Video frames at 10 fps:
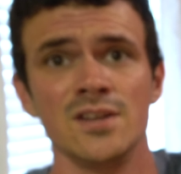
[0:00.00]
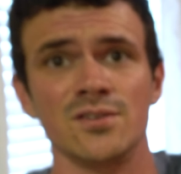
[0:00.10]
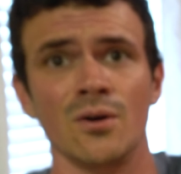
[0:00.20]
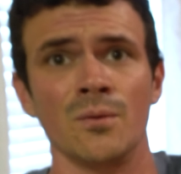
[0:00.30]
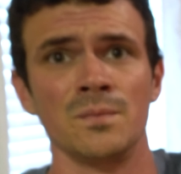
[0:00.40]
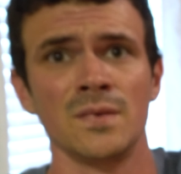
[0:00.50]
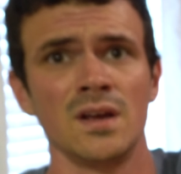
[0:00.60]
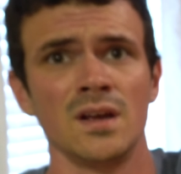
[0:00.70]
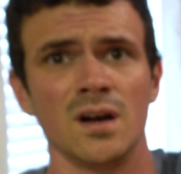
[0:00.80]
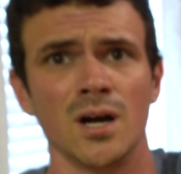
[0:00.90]
So,
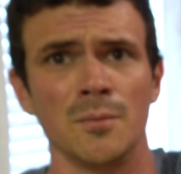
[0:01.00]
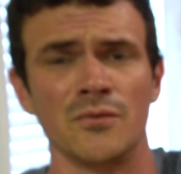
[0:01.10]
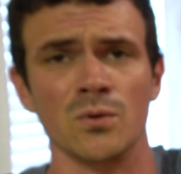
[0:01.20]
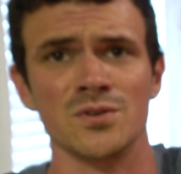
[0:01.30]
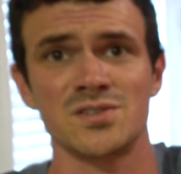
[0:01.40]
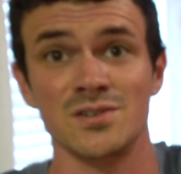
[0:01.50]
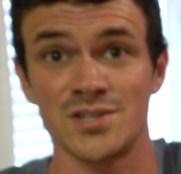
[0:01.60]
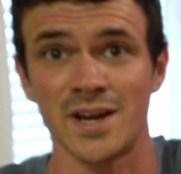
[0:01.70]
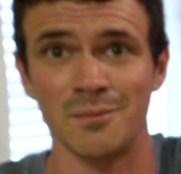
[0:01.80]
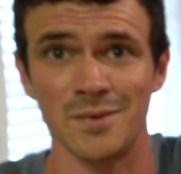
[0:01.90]
of course,
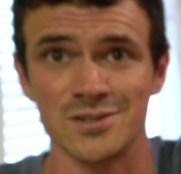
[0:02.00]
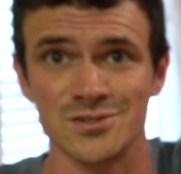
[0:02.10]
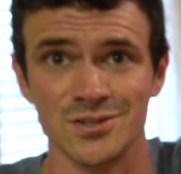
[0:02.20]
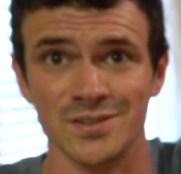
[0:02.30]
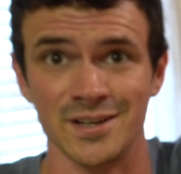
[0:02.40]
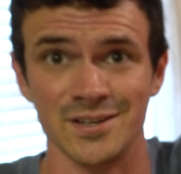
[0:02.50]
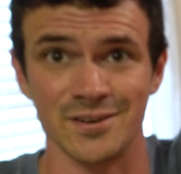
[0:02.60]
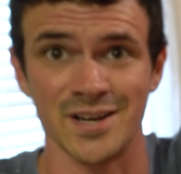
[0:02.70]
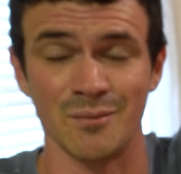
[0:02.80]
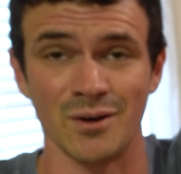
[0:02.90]
check and make sure that your
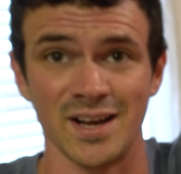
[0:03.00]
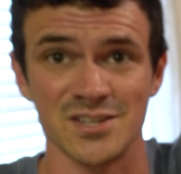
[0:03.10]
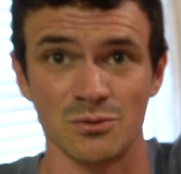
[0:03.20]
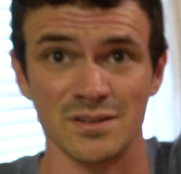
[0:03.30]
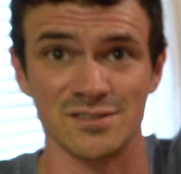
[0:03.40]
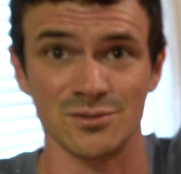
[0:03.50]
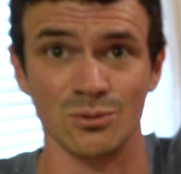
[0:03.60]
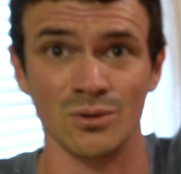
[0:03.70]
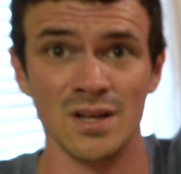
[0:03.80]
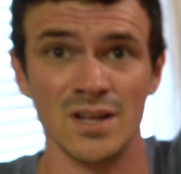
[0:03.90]
camera has one of these
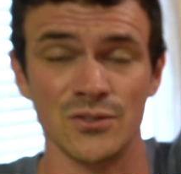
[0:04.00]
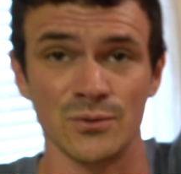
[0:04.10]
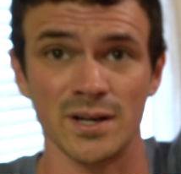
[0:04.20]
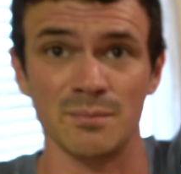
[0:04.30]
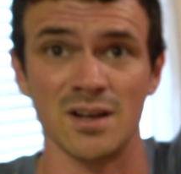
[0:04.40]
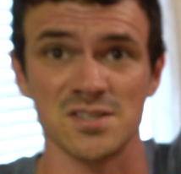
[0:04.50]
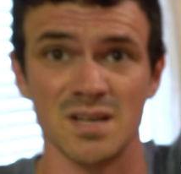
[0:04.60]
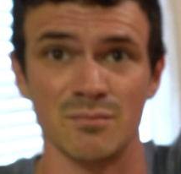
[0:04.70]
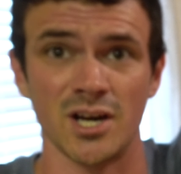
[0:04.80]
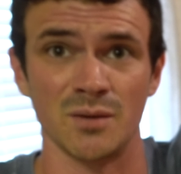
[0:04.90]
little threaded mounts on
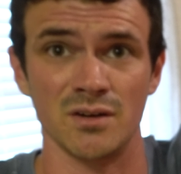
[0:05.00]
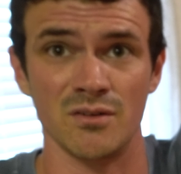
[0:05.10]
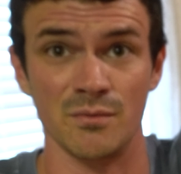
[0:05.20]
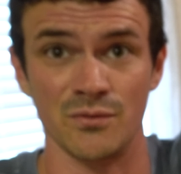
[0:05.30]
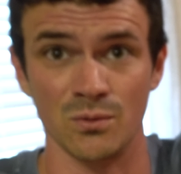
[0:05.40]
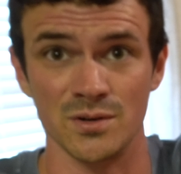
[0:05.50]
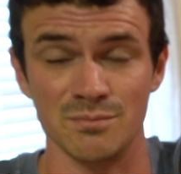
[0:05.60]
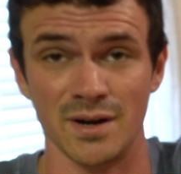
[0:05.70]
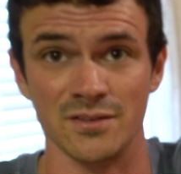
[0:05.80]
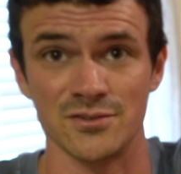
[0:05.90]
the bottom of it before you
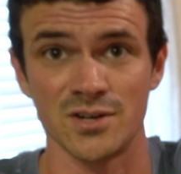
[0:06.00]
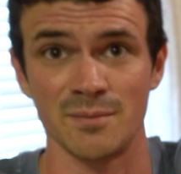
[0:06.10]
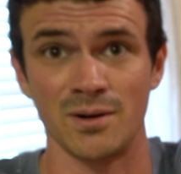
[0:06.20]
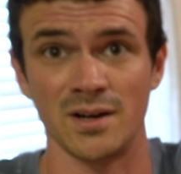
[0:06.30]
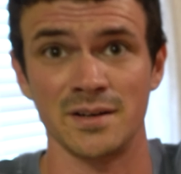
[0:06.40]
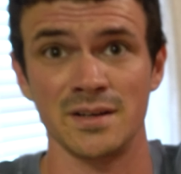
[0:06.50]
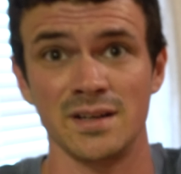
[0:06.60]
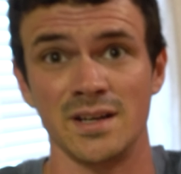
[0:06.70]
buy this tripod,